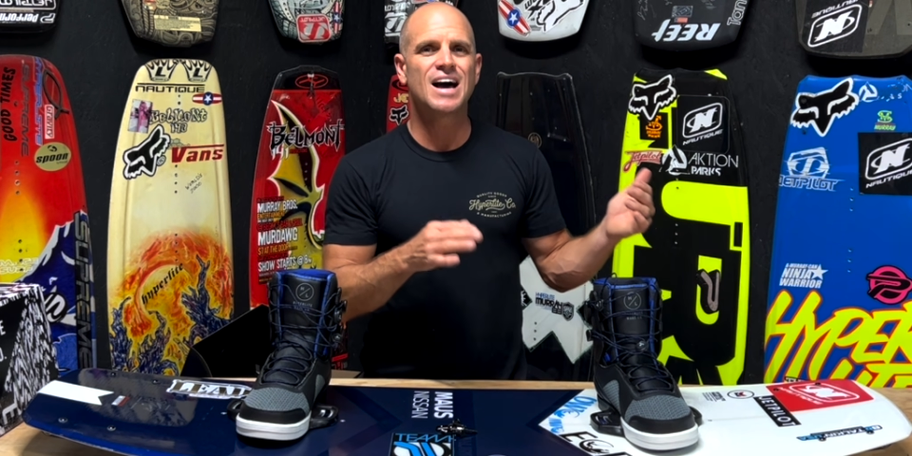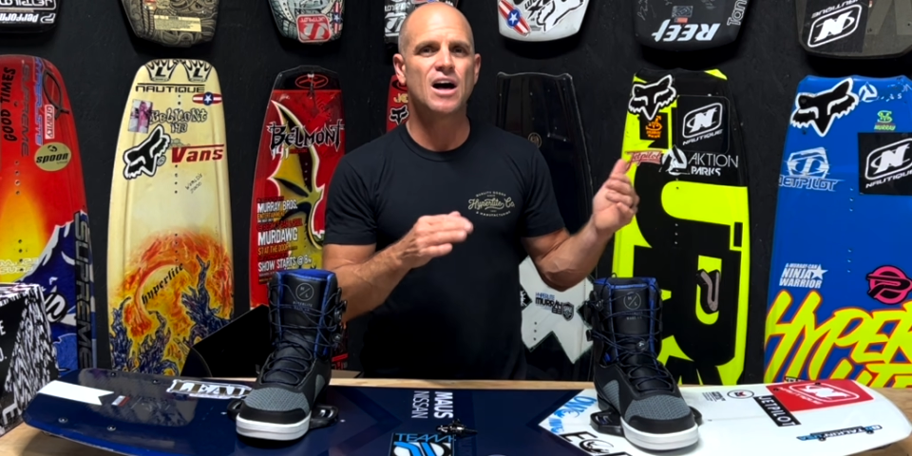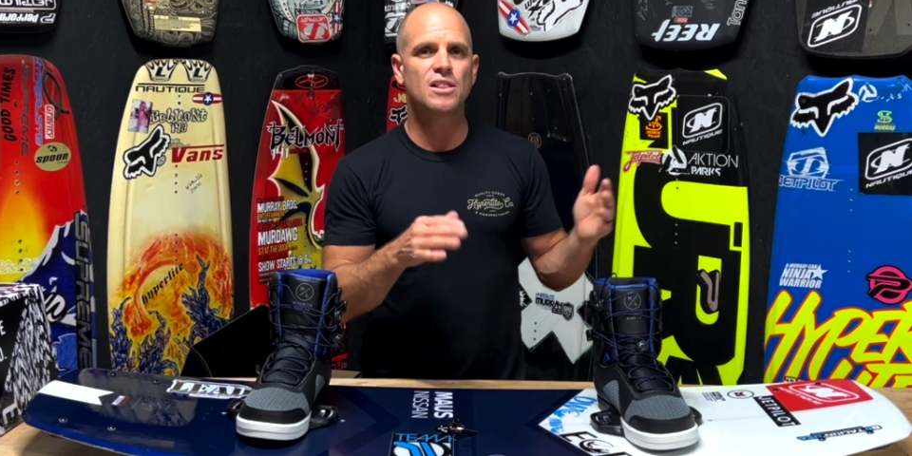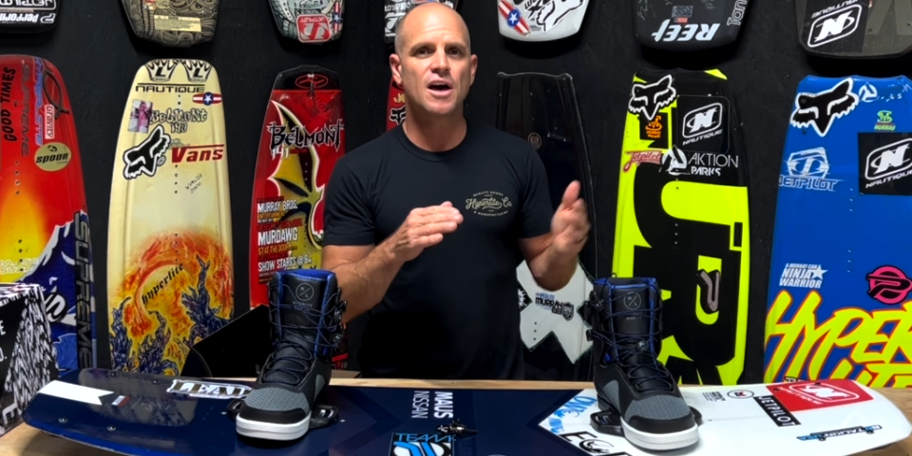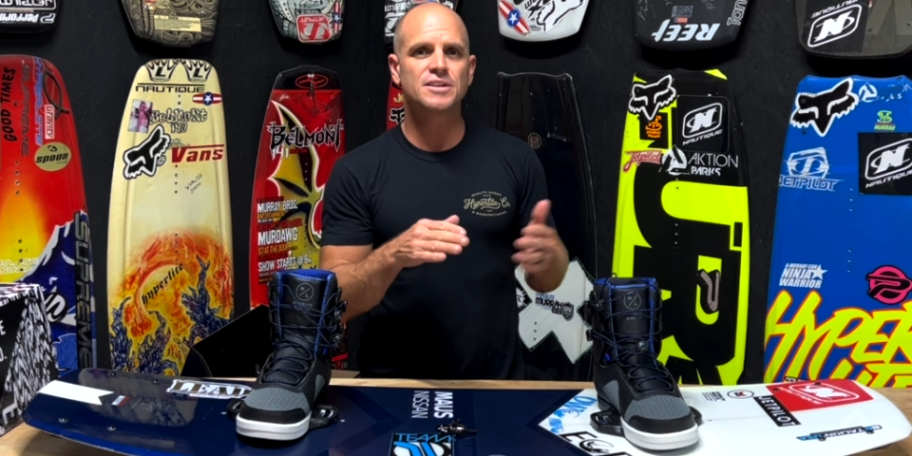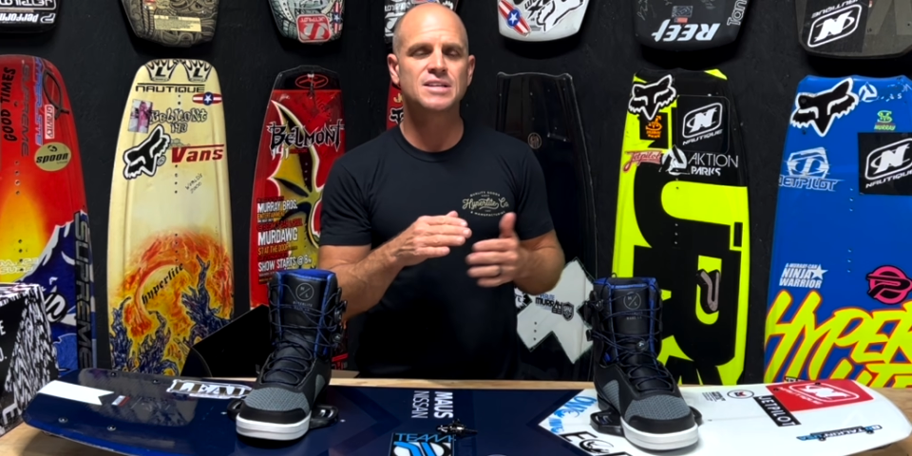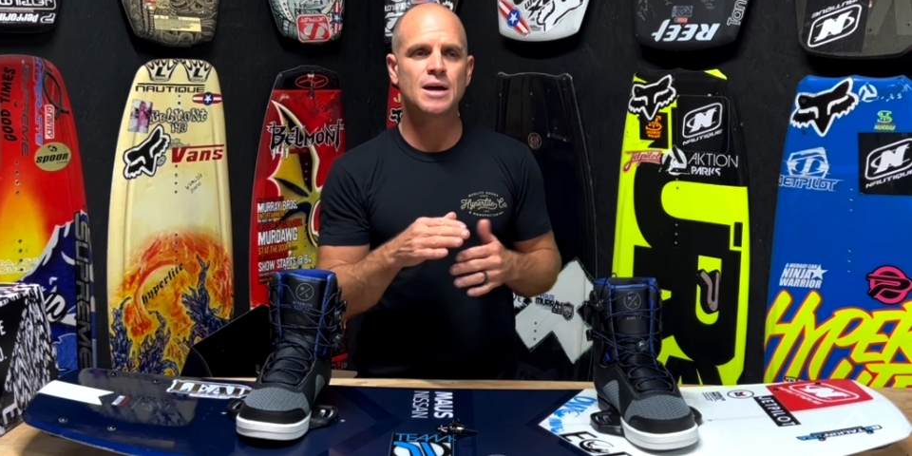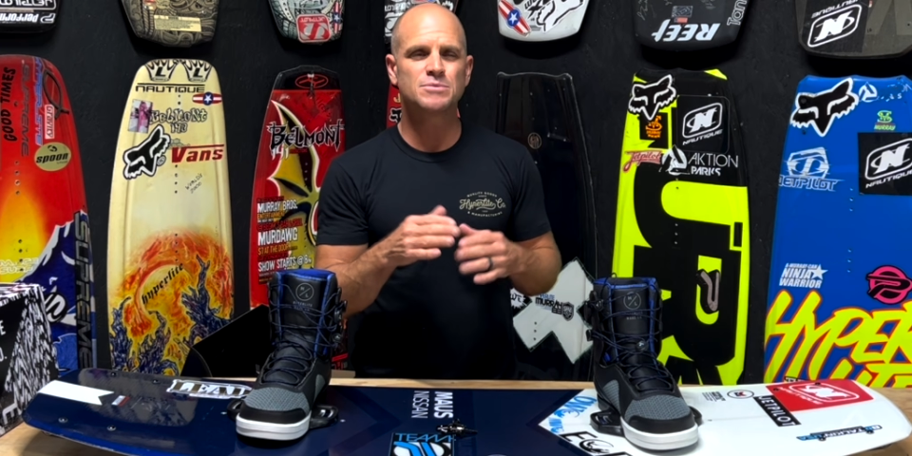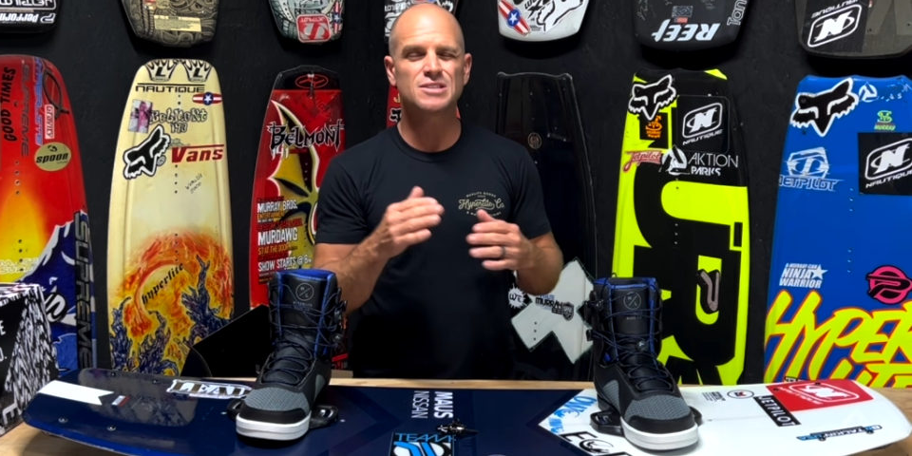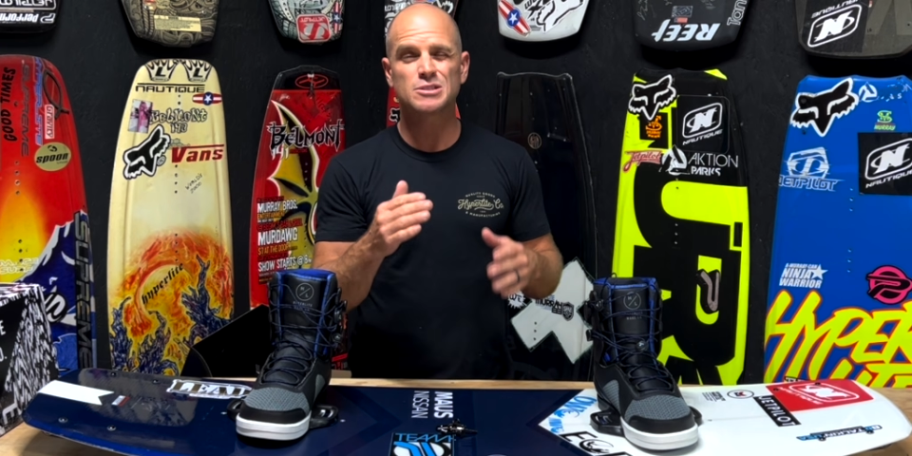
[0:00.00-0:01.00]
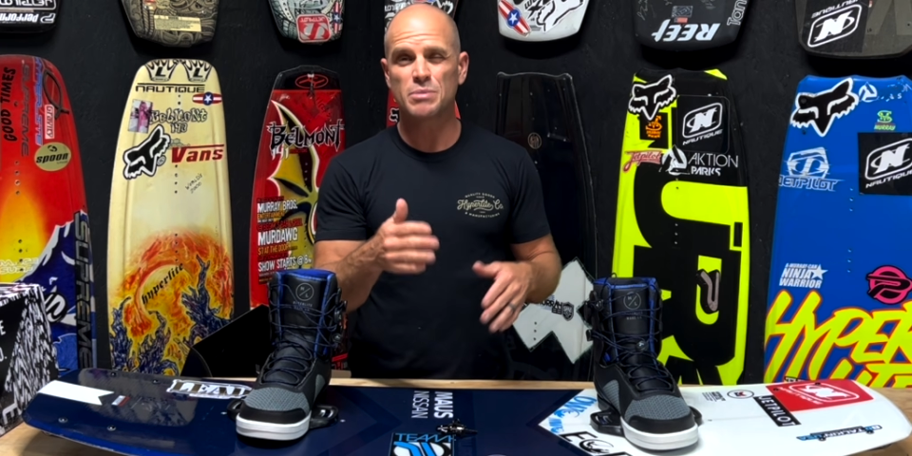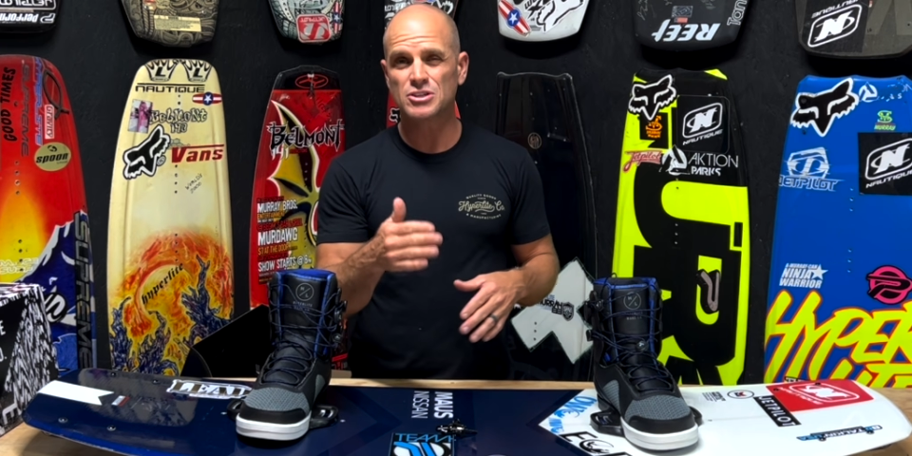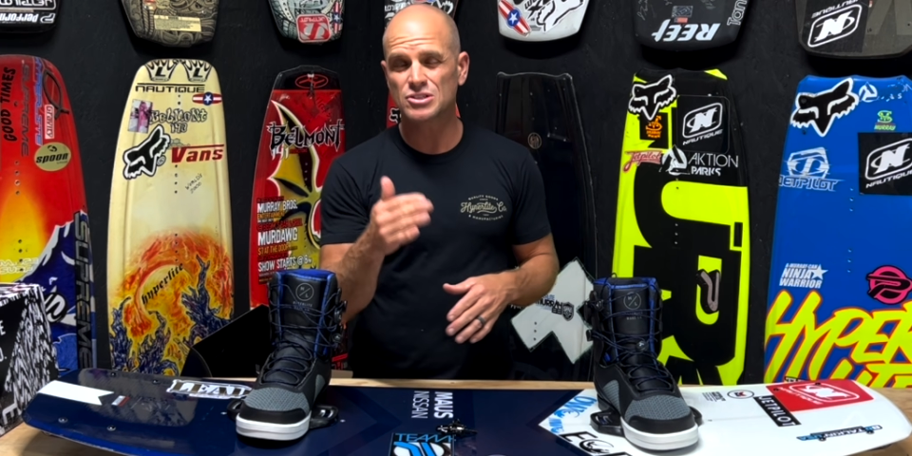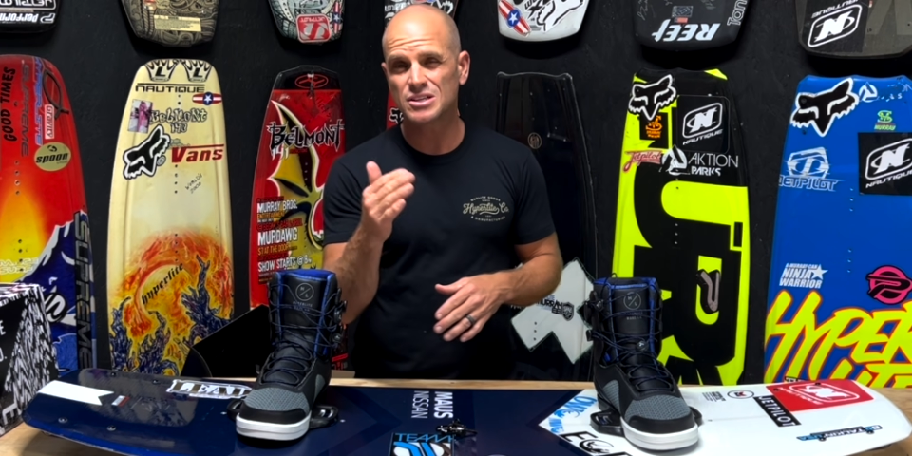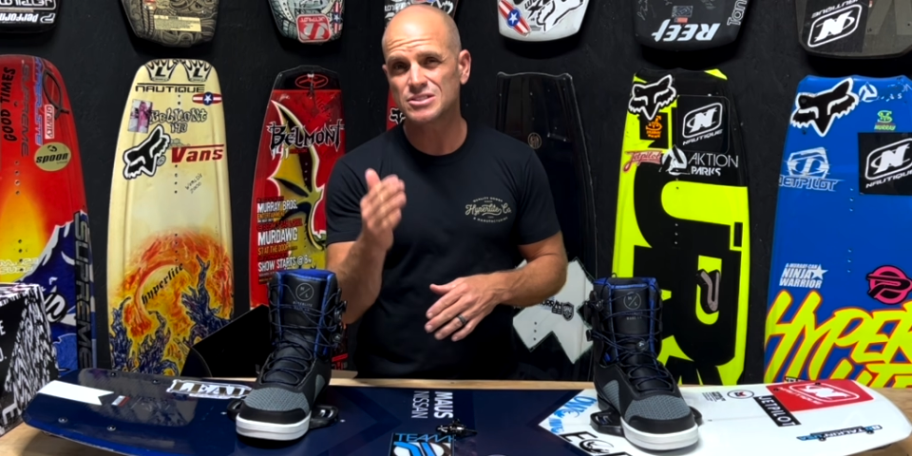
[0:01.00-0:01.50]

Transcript: a lot of times, especially